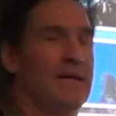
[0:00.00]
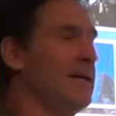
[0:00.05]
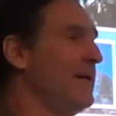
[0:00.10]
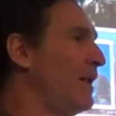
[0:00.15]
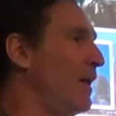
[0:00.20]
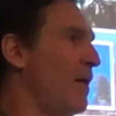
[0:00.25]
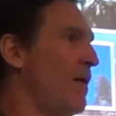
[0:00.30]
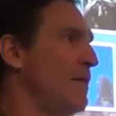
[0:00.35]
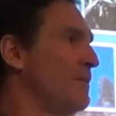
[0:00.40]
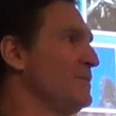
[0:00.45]
you
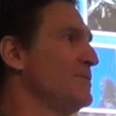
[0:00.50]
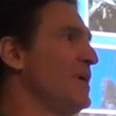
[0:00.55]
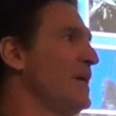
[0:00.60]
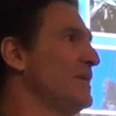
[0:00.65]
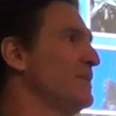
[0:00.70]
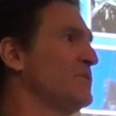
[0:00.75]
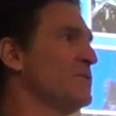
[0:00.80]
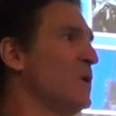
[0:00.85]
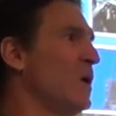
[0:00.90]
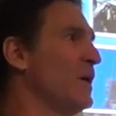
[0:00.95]
know,
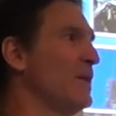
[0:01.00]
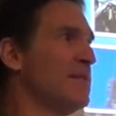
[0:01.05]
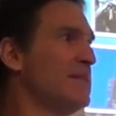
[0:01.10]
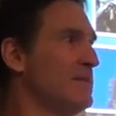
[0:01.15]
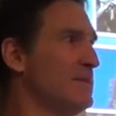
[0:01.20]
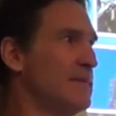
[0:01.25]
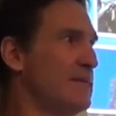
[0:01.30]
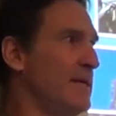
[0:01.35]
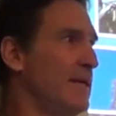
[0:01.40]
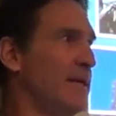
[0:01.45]
chances are
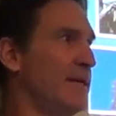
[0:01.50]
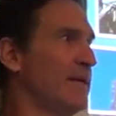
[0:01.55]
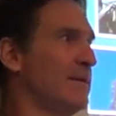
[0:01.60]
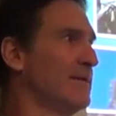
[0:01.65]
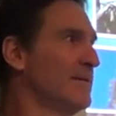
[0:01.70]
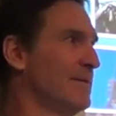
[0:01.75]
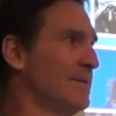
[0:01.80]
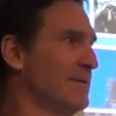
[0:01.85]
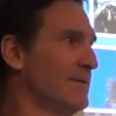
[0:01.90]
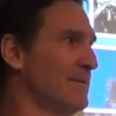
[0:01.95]
this thing
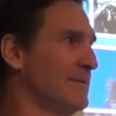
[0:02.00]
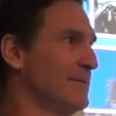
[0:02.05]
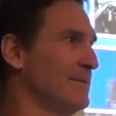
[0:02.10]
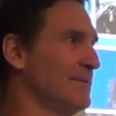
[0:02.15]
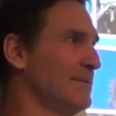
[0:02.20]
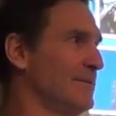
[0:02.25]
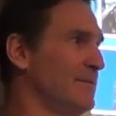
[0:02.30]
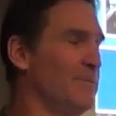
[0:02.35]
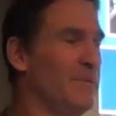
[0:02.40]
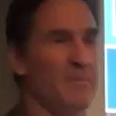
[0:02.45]

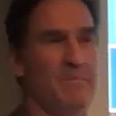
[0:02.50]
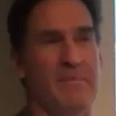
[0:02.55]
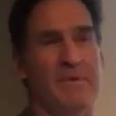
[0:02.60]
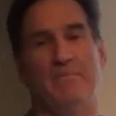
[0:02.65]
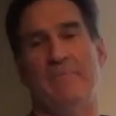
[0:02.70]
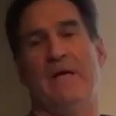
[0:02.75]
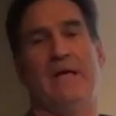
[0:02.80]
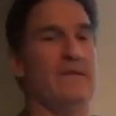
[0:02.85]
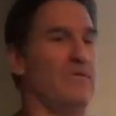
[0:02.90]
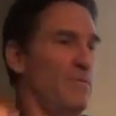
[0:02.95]
would
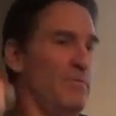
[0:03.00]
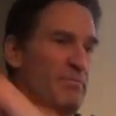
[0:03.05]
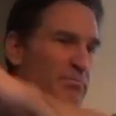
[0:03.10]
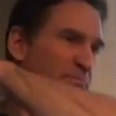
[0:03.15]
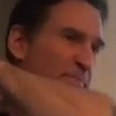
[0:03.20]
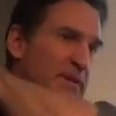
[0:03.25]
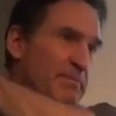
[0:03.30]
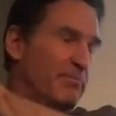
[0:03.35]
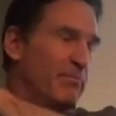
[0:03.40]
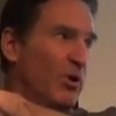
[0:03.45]
either
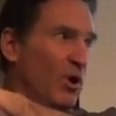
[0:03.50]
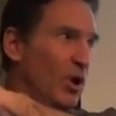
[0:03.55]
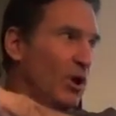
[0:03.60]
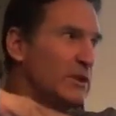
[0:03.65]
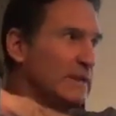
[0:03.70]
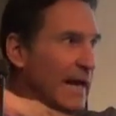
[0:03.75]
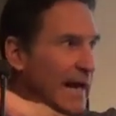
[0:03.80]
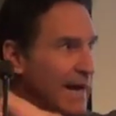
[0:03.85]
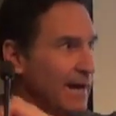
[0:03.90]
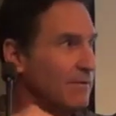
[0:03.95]
be
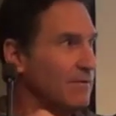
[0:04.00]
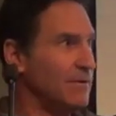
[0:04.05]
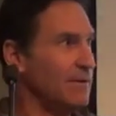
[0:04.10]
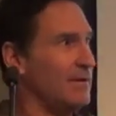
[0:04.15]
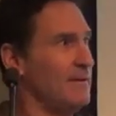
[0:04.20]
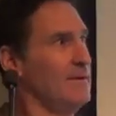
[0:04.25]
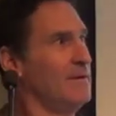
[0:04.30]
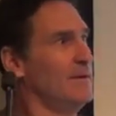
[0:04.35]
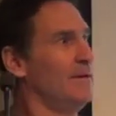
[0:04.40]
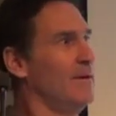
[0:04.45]
pulled
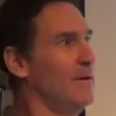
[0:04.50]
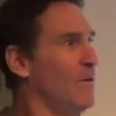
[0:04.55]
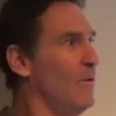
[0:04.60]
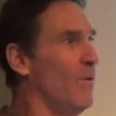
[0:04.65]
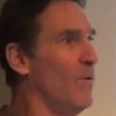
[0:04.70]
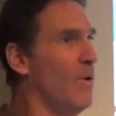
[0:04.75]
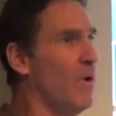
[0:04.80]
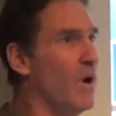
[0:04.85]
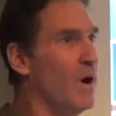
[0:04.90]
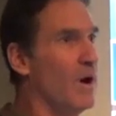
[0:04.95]
out
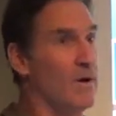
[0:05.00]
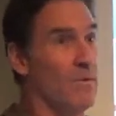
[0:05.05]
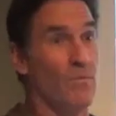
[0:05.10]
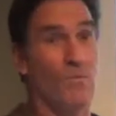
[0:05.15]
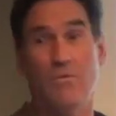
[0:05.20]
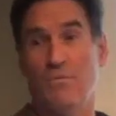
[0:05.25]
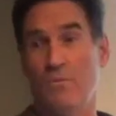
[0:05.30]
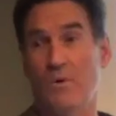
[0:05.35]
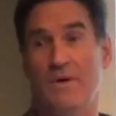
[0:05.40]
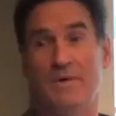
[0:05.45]
or
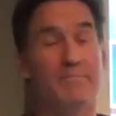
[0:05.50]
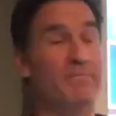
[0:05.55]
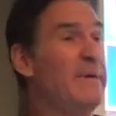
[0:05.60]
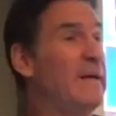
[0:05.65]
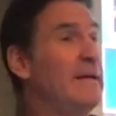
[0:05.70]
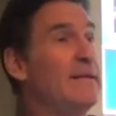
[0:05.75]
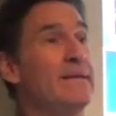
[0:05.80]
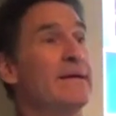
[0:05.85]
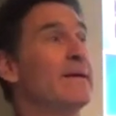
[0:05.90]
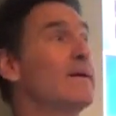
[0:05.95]
wouldn't
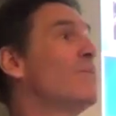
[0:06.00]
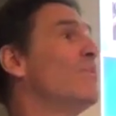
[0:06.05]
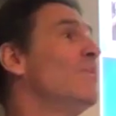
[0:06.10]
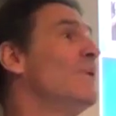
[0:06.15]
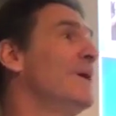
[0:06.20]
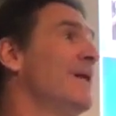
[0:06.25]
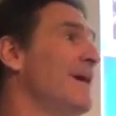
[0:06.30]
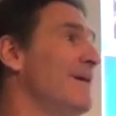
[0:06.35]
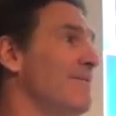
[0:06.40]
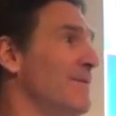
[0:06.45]
be there,
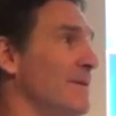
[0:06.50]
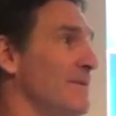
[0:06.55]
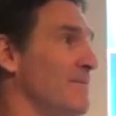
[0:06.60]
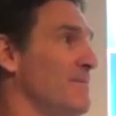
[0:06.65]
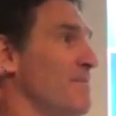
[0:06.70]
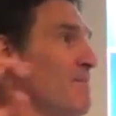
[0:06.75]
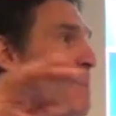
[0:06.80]
whatever.